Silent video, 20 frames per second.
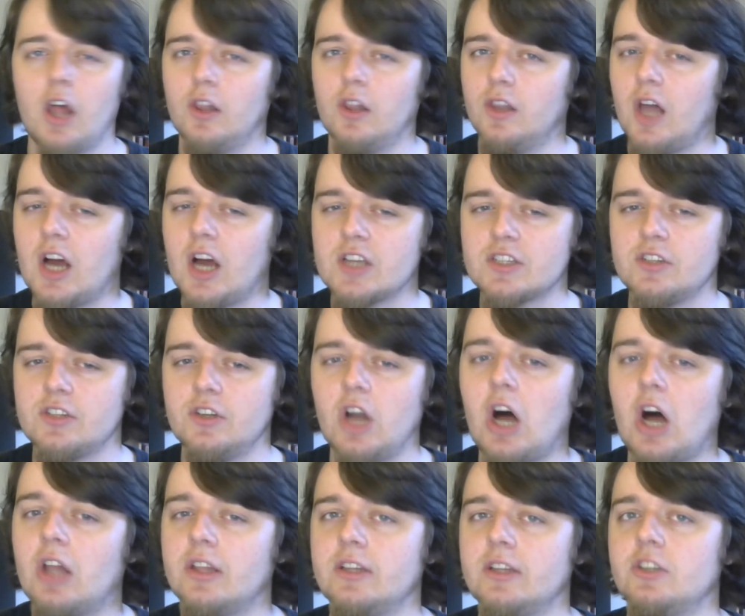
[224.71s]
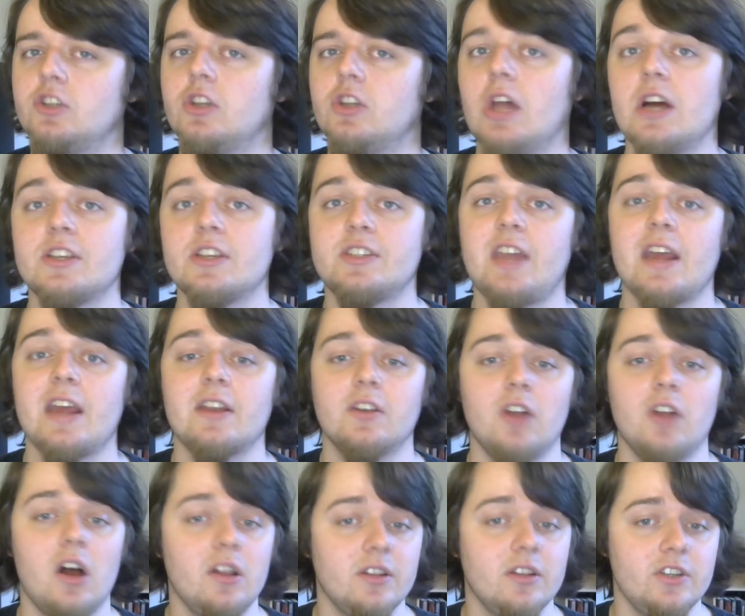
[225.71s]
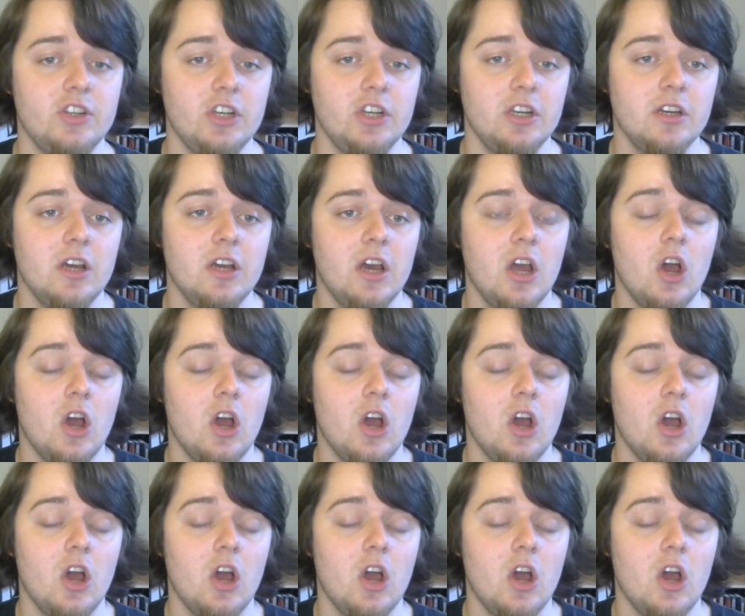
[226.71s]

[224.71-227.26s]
lost knowledge, lost technology,